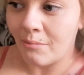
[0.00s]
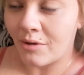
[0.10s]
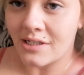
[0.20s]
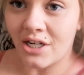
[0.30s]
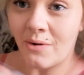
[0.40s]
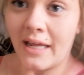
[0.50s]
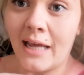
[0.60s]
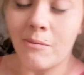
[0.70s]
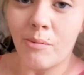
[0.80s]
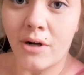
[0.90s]
because I don't
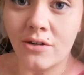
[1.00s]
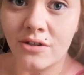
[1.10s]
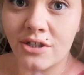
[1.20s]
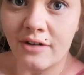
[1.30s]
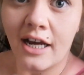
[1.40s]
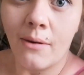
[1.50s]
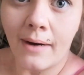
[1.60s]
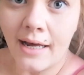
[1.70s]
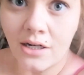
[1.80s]
eat my products straight away.